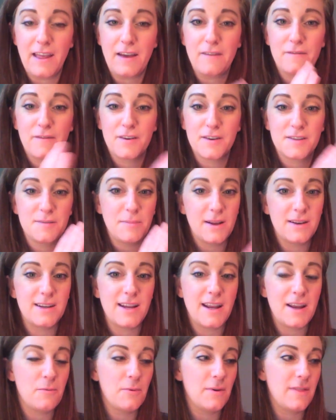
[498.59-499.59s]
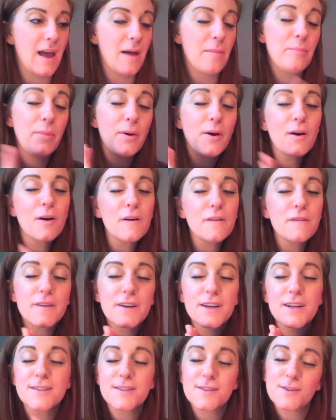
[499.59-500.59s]
That first Monday when that
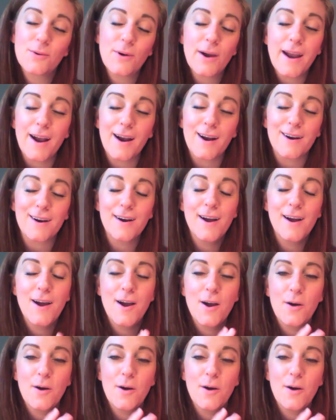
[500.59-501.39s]
perfect square